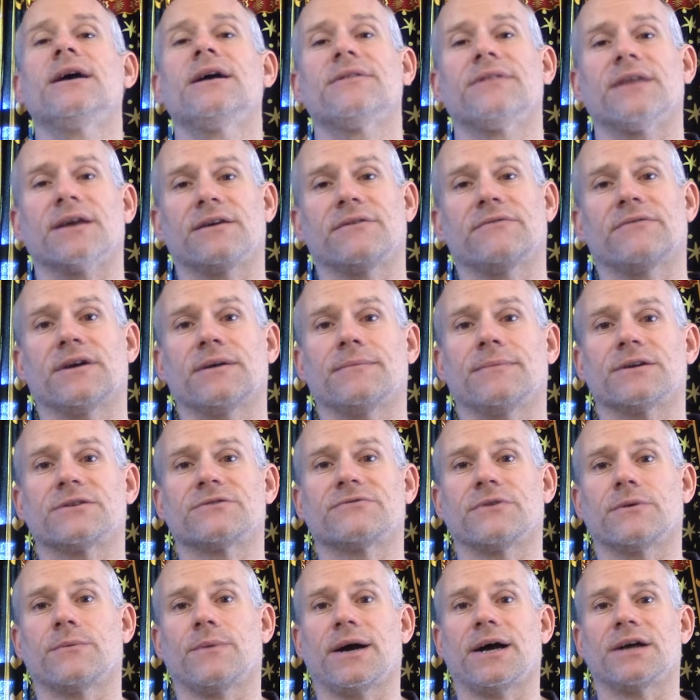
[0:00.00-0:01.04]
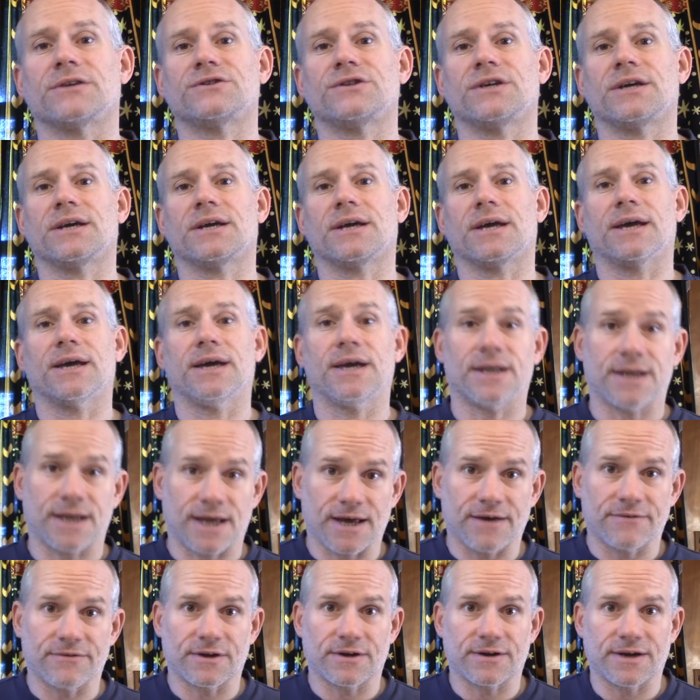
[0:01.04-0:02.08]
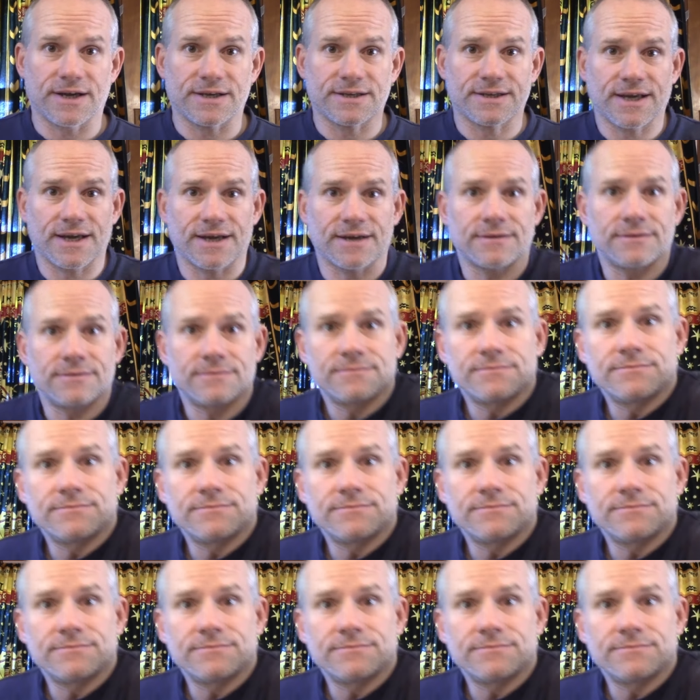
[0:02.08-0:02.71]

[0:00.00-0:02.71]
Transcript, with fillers: Thank you very much for watching, and have a great day.